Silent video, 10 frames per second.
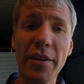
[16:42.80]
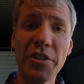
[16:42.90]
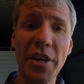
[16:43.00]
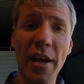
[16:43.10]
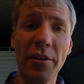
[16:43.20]
out his
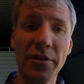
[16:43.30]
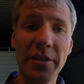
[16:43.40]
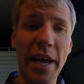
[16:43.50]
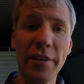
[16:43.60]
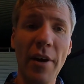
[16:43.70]
channel,
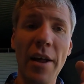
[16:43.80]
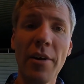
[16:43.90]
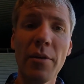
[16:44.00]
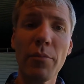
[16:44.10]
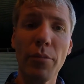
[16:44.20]
Dan
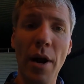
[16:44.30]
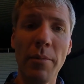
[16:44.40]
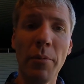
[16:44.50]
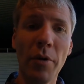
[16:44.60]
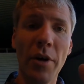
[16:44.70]
Gryder,
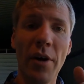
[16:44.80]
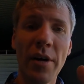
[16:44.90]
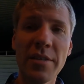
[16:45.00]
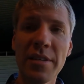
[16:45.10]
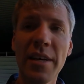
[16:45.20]
probable
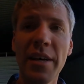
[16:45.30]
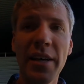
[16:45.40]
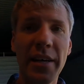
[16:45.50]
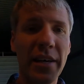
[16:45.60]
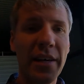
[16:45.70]
cause.
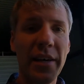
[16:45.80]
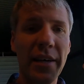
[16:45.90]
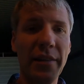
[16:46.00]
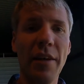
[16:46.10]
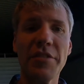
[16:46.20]

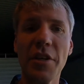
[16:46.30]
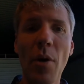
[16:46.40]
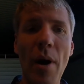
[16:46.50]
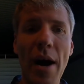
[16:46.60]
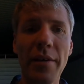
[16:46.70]
He loves to
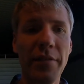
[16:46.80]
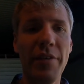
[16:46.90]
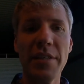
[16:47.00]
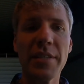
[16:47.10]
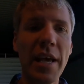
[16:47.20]
go out and
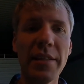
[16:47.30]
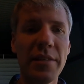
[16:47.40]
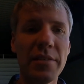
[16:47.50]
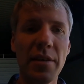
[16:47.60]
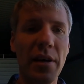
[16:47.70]
investigate
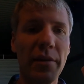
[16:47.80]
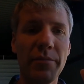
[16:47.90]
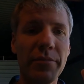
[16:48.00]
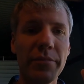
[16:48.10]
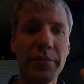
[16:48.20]
these uh,
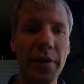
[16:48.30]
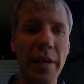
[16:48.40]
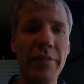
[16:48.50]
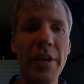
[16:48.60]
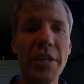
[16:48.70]

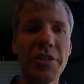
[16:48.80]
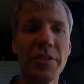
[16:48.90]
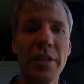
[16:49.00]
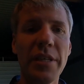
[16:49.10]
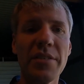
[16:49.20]

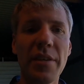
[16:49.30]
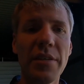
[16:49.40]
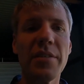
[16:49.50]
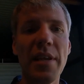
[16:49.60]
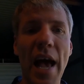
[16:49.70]
aviation
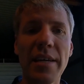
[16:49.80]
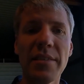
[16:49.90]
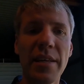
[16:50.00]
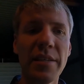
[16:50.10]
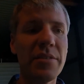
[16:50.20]
incidents and
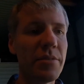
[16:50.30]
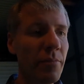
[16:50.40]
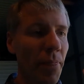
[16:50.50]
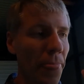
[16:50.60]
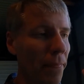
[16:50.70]
accidents.
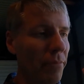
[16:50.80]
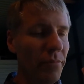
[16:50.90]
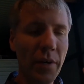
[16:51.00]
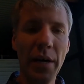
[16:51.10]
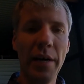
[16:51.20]

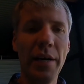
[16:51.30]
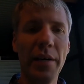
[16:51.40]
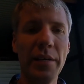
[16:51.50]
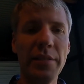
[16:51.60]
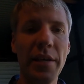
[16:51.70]

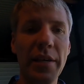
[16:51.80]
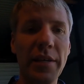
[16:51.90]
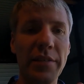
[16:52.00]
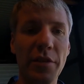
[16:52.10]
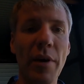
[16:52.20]
Uh, he, he,
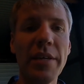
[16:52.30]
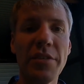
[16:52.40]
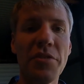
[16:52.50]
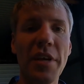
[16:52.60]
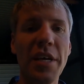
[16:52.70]
has a great
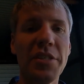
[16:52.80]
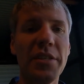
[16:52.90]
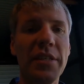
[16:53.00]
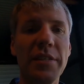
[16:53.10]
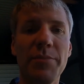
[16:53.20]

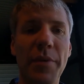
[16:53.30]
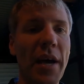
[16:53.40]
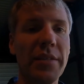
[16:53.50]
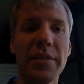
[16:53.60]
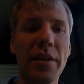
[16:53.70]
dissertation. He's
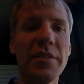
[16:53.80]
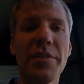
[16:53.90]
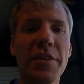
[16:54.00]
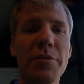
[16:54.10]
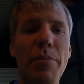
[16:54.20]
got tons
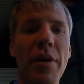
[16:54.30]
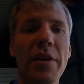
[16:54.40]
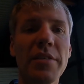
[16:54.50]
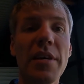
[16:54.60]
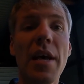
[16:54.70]
of
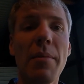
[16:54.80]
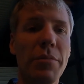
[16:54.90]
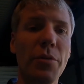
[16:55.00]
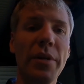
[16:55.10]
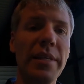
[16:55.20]
experience
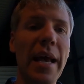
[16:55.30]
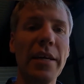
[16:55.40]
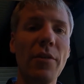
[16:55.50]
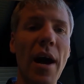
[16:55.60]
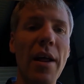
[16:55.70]
between
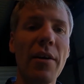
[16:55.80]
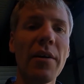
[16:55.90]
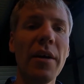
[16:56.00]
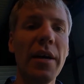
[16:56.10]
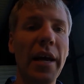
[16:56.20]
Dan
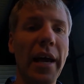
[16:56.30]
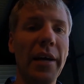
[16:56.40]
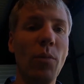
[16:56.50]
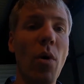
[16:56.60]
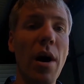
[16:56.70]
Gryder
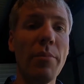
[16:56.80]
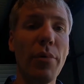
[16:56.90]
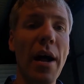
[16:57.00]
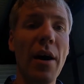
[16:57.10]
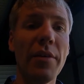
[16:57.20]
and Juan
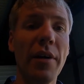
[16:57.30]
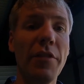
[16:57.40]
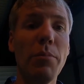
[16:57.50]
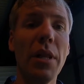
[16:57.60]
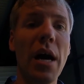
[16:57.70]
Browne of
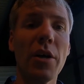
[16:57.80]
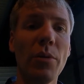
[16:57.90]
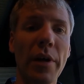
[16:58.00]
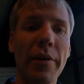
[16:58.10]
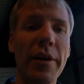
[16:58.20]
the
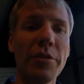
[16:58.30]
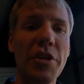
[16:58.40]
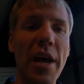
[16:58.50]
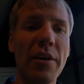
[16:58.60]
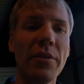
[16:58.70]
Blancolirio
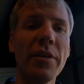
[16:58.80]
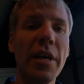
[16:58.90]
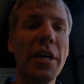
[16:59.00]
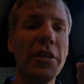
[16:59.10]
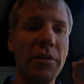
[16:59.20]
channel.
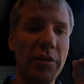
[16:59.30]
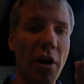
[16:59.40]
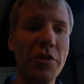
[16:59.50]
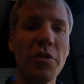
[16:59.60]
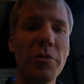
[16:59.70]

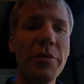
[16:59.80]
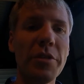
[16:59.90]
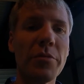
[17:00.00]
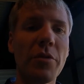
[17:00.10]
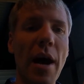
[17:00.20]
Also, should be
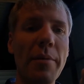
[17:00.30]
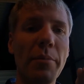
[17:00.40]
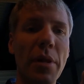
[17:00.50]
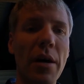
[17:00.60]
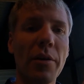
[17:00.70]
subscribed to
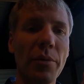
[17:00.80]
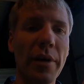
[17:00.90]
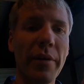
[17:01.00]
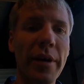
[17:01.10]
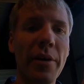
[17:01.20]

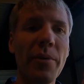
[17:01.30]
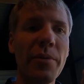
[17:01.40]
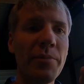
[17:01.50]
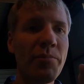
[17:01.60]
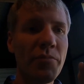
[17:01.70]
Blancolirio.
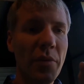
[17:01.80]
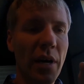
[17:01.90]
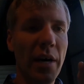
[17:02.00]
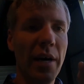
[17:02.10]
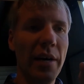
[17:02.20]

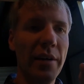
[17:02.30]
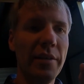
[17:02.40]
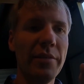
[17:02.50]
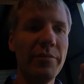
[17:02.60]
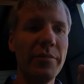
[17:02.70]
Uh,
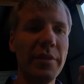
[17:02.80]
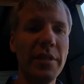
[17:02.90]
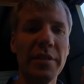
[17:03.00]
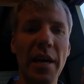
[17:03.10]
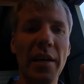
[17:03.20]

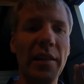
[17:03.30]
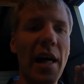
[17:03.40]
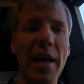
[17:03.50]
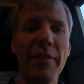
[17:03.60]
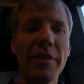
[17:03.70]
he's got a
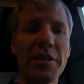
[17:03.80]
lot of